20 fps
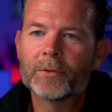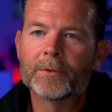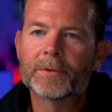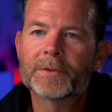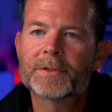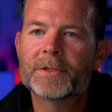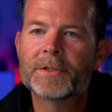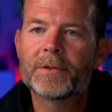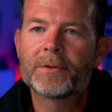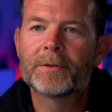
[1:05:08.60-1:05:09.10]
There's
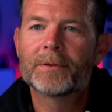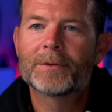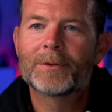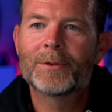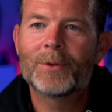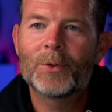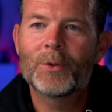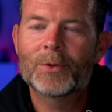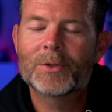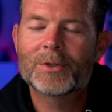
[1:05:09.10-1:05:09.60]
no so rule. I can
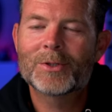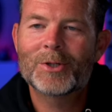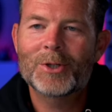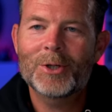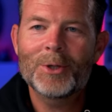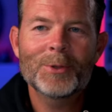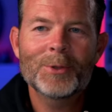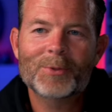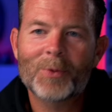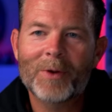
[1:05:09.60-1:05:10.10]
do whatever I want.
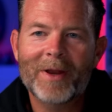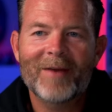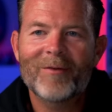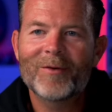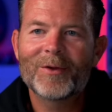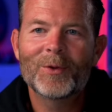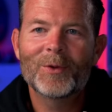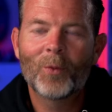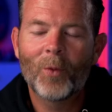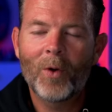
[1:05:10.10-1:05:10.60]
You choose
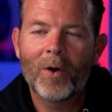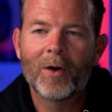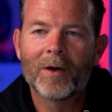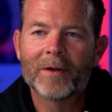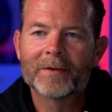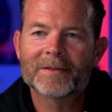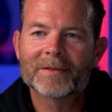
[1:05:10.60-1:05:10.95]
whatever you want. Right.